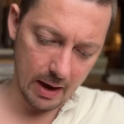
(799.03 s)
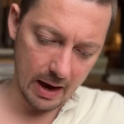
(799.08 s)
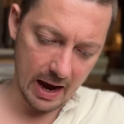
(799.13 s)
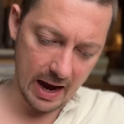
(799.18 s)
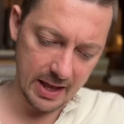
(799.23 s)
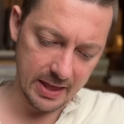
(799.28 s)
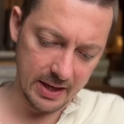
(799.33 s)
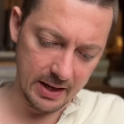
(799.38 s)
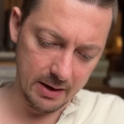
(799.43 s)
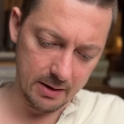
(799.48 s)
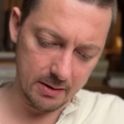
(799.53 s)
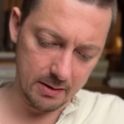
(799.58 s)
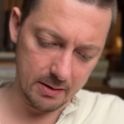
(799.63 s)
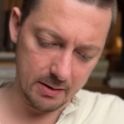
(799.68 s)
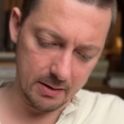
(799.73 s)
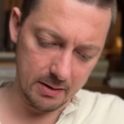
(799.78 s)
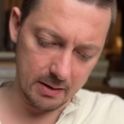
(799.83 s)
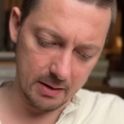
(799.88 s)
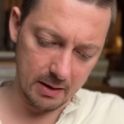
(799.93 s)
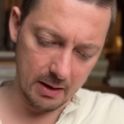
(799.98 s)
I think
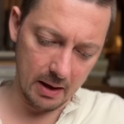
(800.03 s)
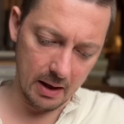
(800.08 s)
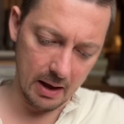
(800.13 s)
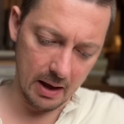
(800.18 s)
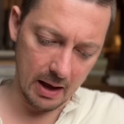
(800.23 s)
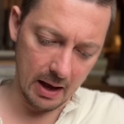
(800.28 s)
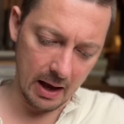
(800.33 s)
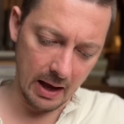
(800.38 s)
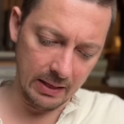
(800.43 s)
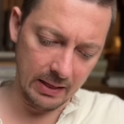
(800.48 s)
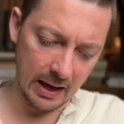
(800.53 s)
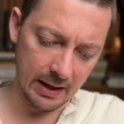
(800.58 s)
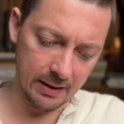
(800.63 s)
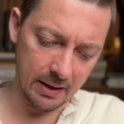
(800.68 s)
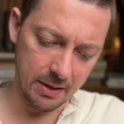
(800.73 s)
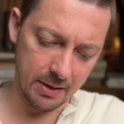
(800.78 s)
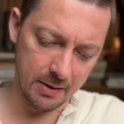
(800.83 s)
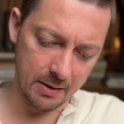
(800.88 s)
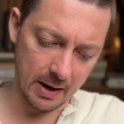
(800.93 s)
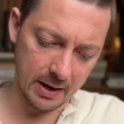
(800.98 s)
another
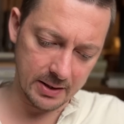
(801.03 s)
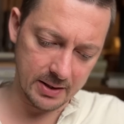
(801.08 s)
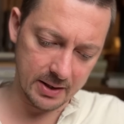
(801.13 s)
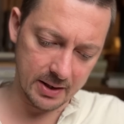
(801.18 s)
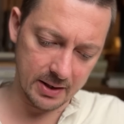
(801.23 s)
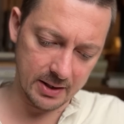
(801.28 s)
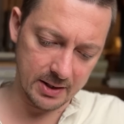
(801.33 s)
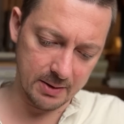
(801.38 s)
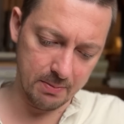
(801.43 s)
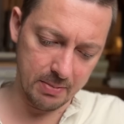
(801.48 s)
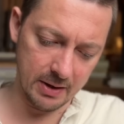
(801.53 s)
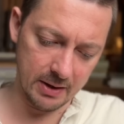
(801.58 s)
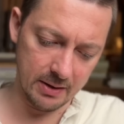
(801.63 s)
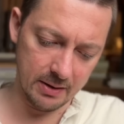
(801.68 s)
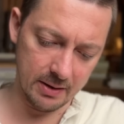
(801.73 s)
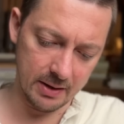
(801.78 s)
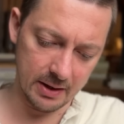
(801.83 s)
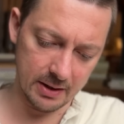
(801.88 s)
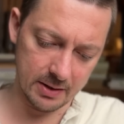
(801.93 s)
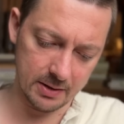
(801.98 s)
thrust has been
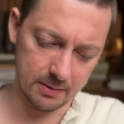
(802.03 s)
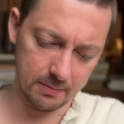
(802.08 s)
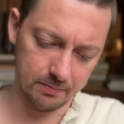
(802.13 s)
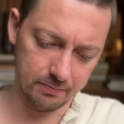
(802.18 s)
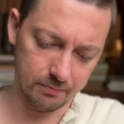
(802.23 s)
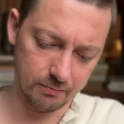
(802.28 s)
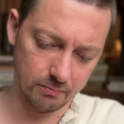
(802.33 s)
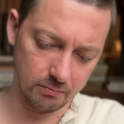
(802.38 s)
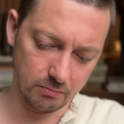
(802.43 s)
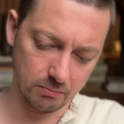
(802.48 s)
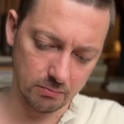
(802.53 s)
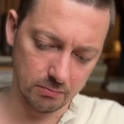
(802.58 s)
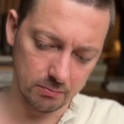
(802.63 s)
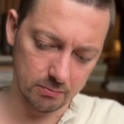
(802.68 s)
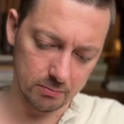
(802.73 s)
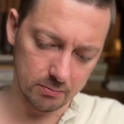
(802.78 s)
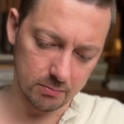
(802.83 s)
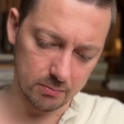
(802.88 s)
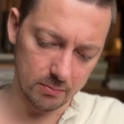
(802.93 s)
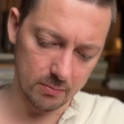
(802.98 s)
that
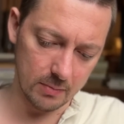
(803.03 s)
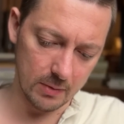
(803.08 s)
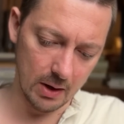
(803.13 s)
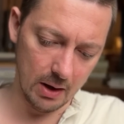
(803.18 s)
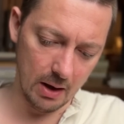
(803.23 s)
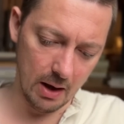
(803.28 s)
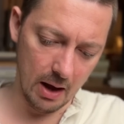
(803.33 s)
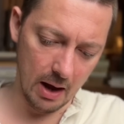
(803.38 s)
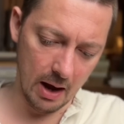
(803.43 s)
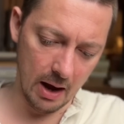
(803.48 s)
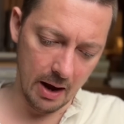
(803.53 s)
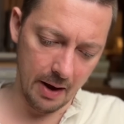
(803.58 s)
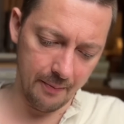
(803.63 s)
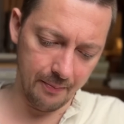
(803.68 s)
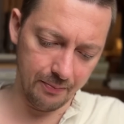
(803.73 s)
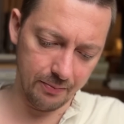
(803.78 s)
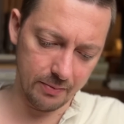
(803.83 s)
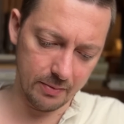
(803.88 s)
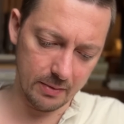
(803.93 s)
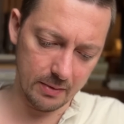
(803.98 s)

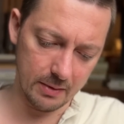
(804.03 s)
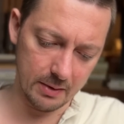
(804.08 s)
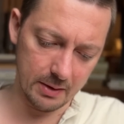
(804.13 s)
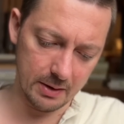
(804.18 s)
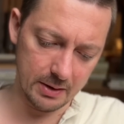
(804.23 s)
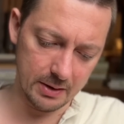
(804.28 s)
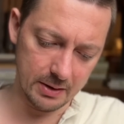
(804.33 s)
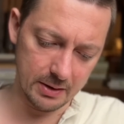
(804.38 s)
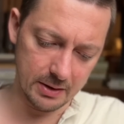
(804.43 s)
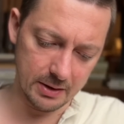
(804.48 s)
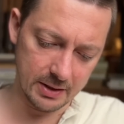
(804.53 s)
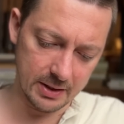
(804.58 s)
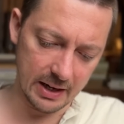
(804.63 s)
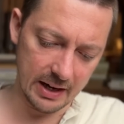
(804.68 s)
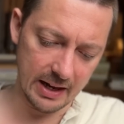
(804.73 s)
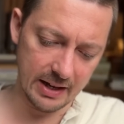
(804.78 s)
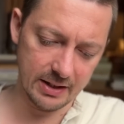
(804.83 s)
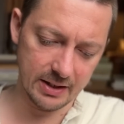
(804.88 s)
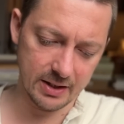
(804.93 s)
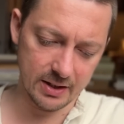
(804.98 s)

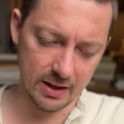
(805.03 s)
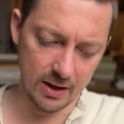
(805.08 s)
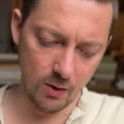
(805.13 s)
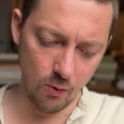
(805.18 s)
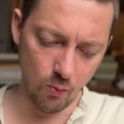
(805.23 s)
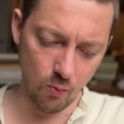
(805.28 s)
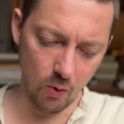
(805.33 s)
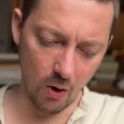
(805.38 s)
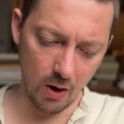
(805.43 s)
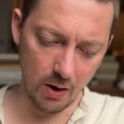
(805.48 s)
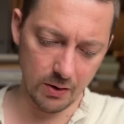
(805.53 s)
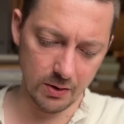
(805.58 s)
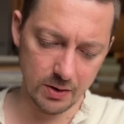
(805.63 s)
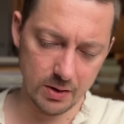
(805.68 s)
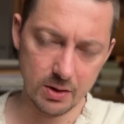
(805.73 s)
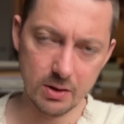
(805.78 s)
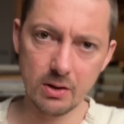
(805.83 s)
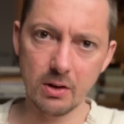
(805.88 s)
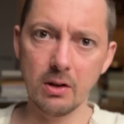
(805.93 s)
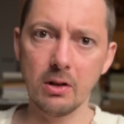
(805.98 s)
Zelensky
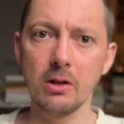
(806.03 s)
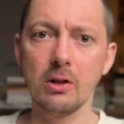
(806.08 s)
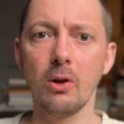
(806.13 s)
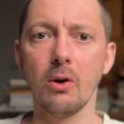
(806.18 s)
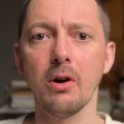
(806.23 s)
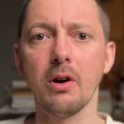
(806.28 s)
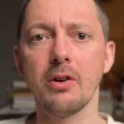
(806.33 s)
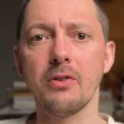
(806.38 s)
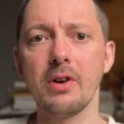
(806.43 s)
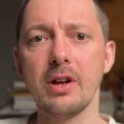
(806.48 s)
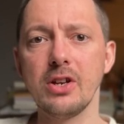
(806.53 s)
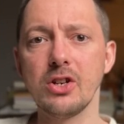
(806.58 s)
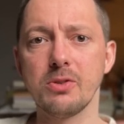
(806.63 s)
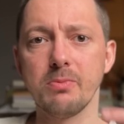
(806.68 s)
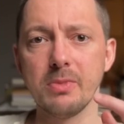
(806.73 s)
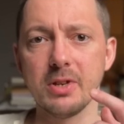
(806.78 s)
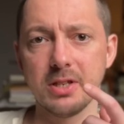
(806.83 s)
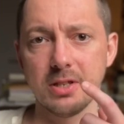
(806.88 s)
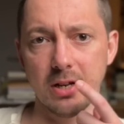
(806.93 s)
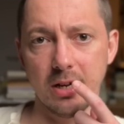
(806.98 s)
wants longer-range
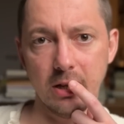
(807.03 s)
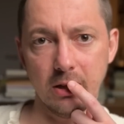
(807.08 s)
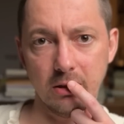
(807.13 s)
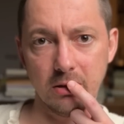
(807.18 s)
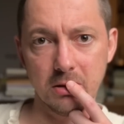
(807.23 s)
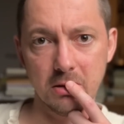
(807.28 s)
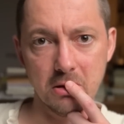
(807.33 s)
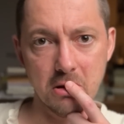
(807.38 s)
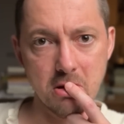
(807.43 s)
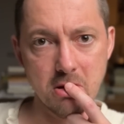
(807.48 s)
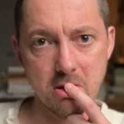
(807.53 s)
missiles.